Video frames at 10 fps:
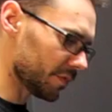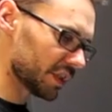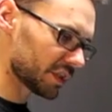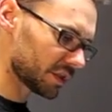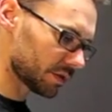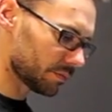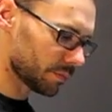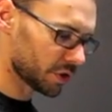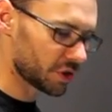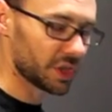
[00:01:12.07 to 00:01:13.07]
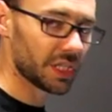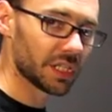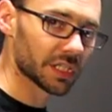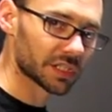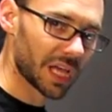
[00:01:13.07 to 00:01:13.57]
This
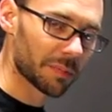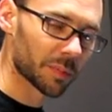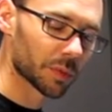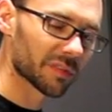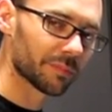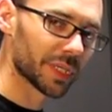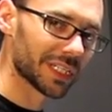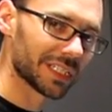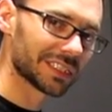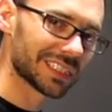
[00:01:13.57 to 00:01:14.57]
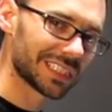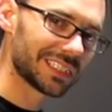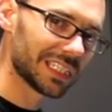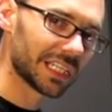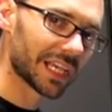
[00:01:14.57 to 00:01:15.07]
machine is capable of bending
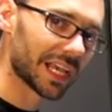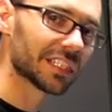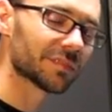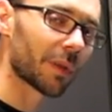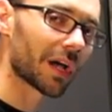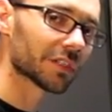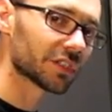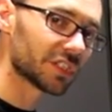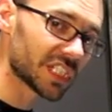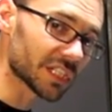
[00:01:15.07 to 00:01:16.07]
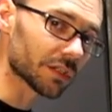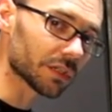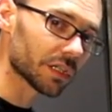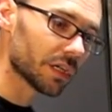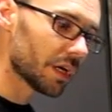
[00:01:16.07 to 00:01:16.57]
16-gauge mild
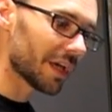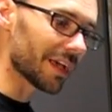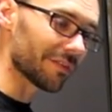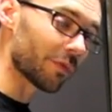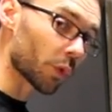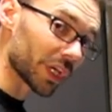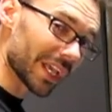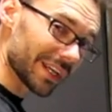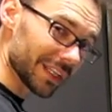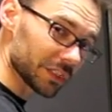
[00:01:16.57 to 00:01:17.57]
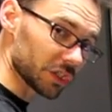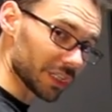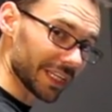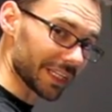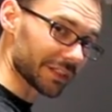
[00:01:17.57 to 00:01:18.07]
steel at 48-inch
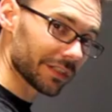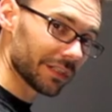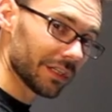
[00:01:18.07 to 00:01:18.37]
length.